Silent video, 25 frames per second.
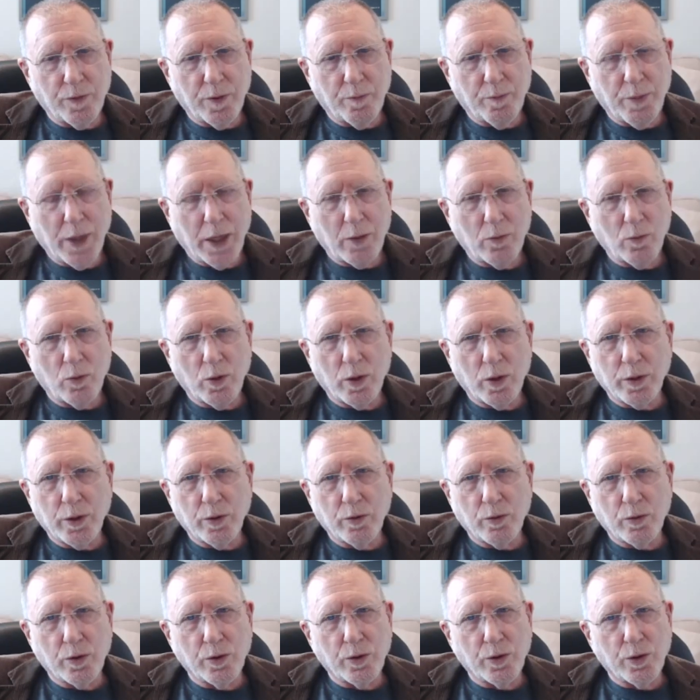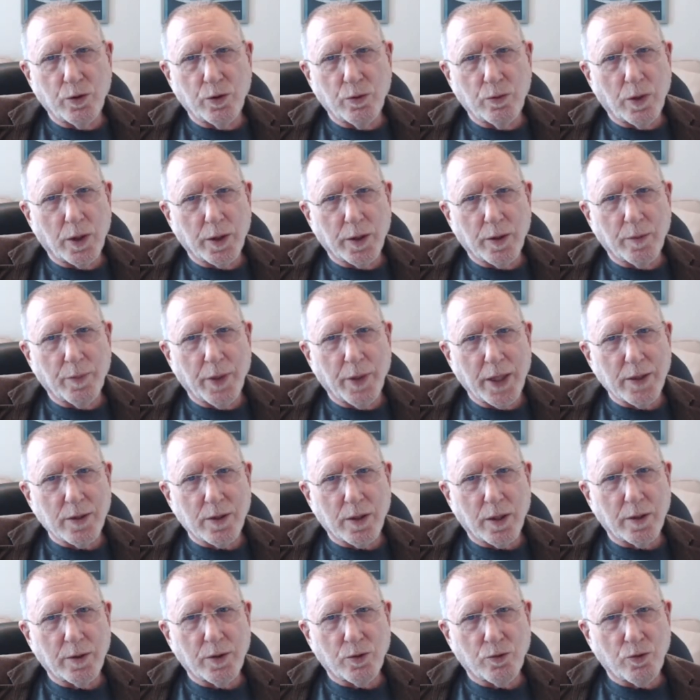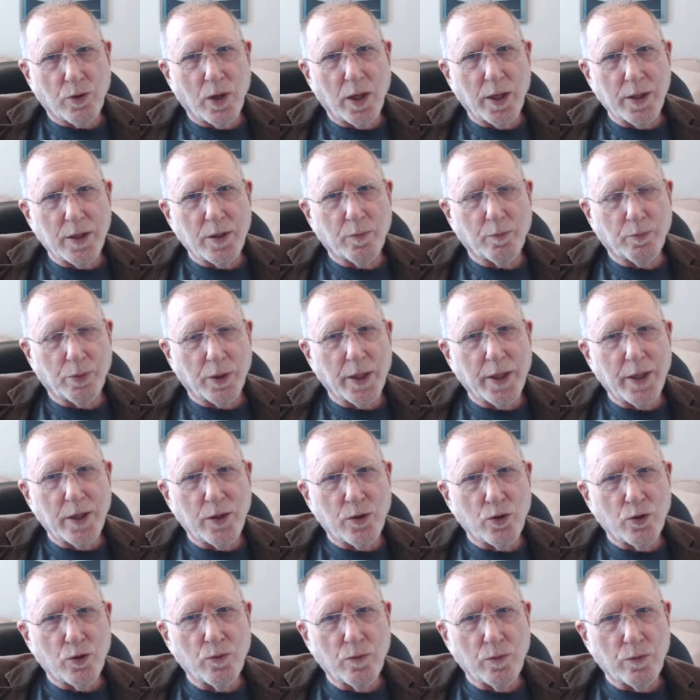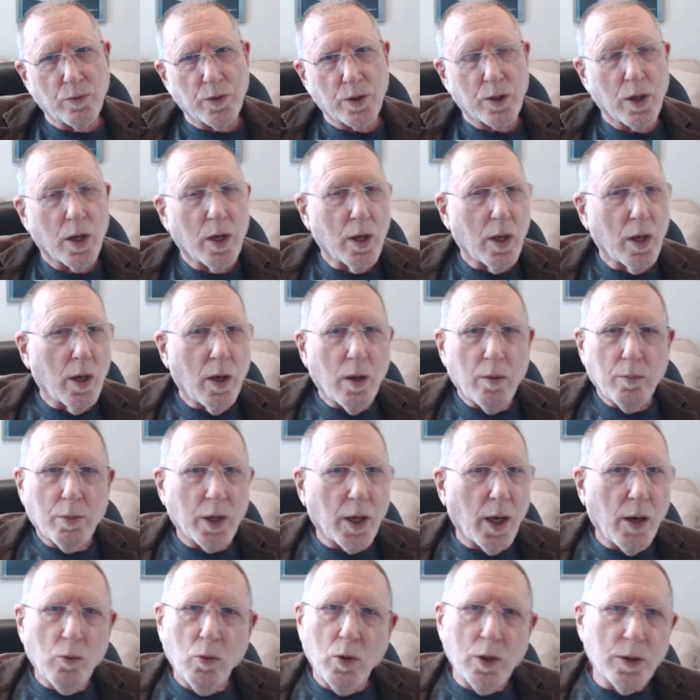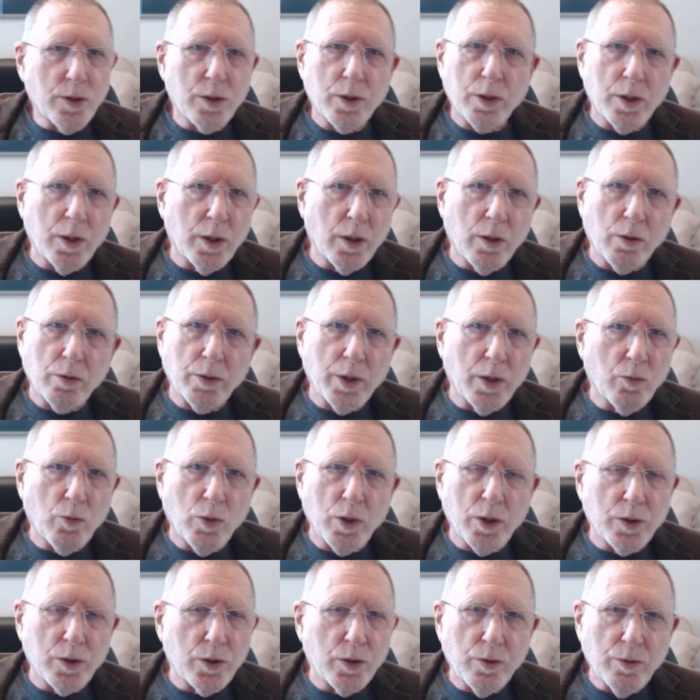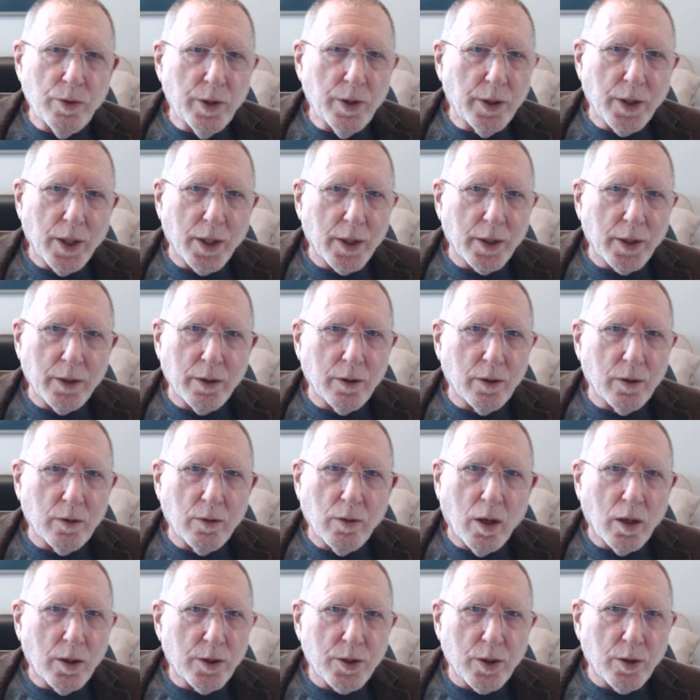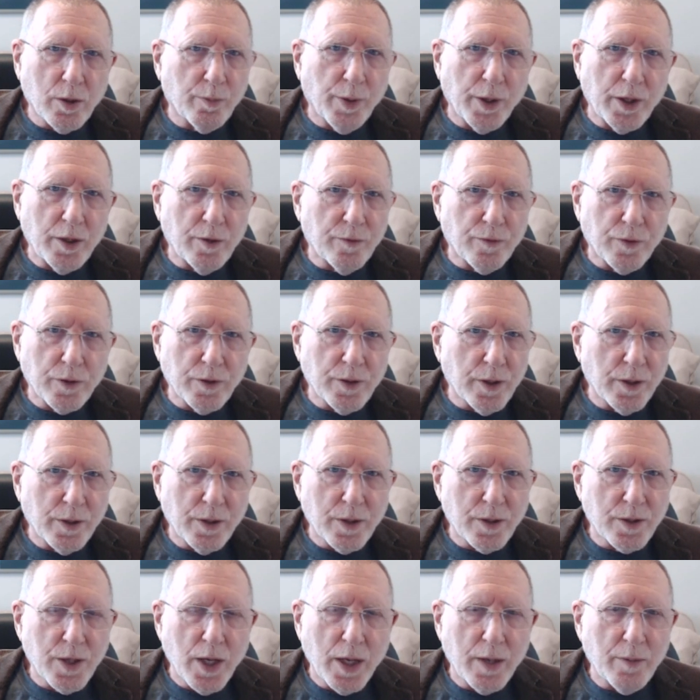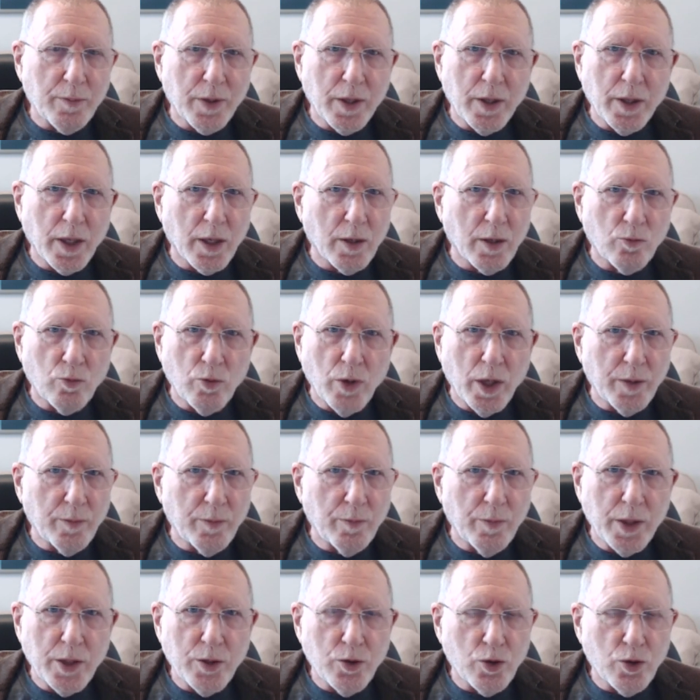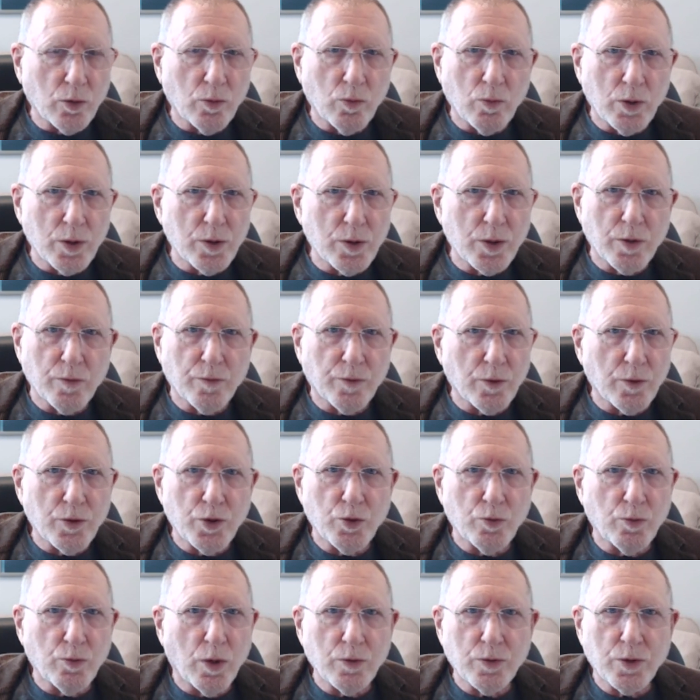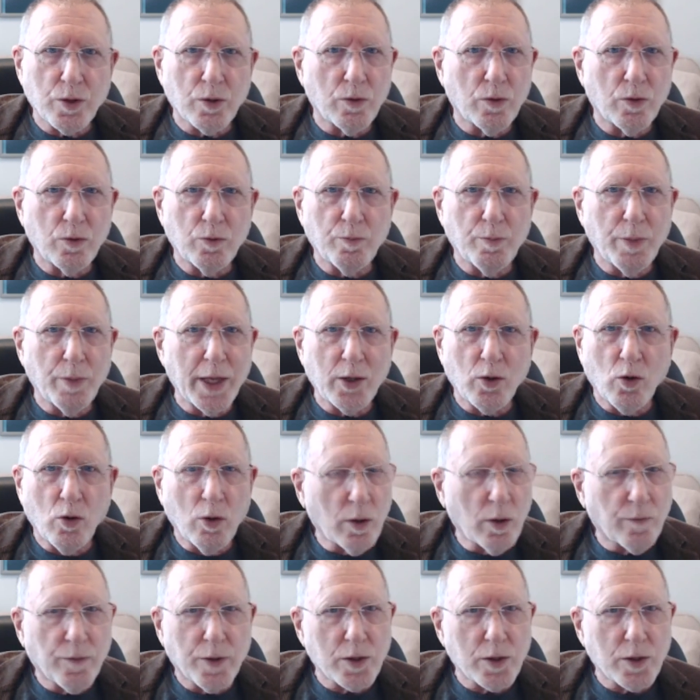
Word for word: about what you could do on the bass. I tried to play tunes, but I wasn't the only one doing that, Oscar Pettiford did the same thing, and Red Mitchell was the virtuoso who made all of